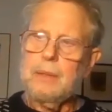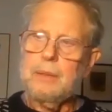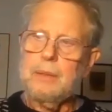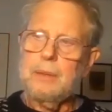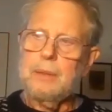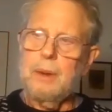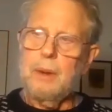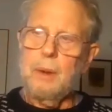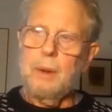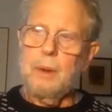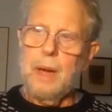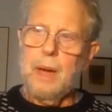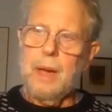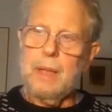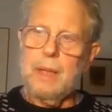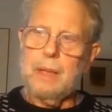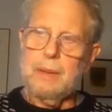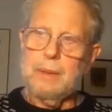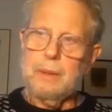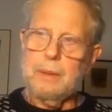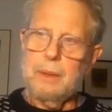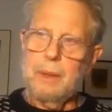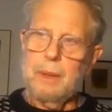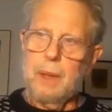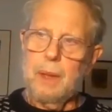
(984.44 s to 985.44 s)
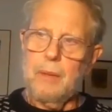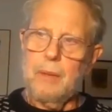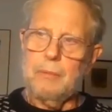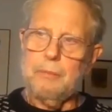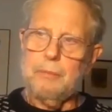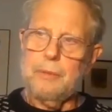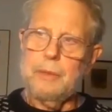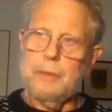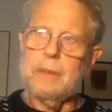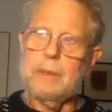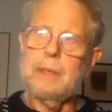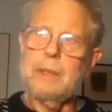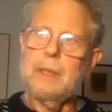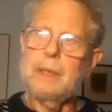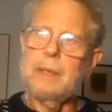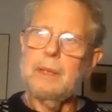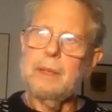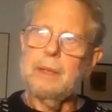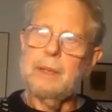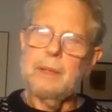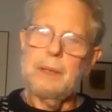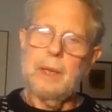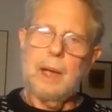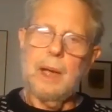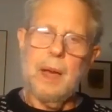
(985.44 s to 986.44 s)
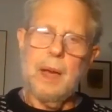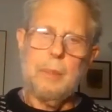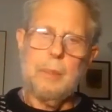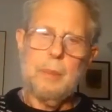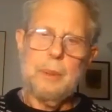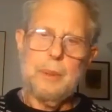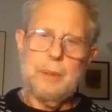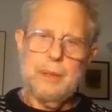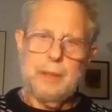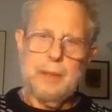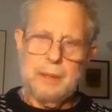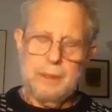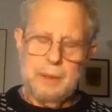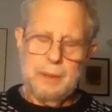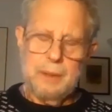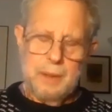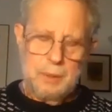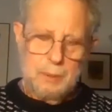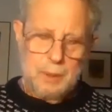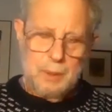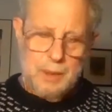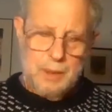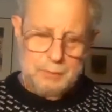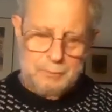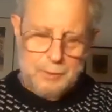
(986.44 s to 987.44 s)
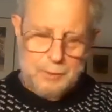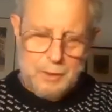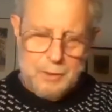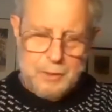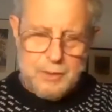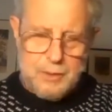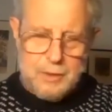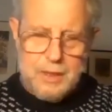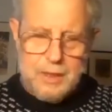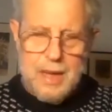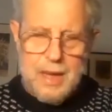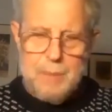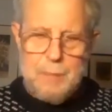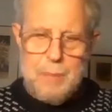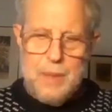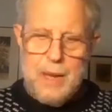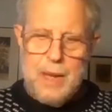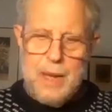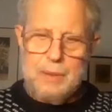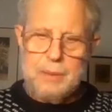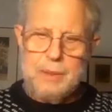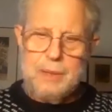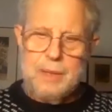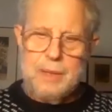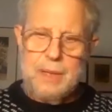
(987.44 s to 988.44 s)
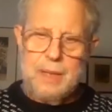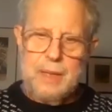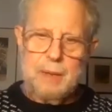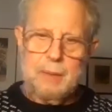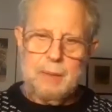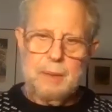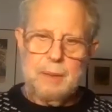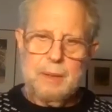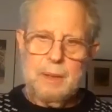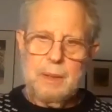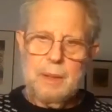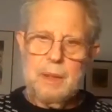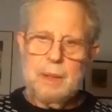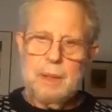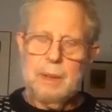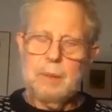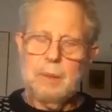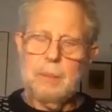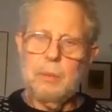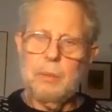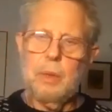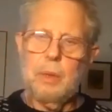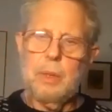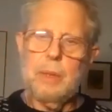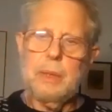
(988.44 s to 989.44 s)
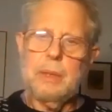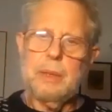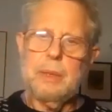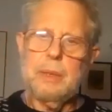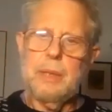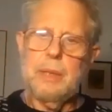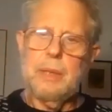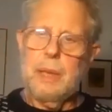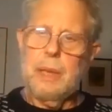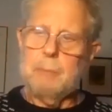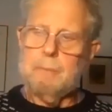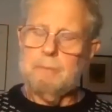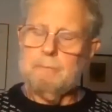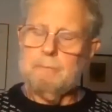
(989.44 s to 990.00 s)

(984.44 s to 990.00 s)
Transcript: so I often, particularly when I first came out there, would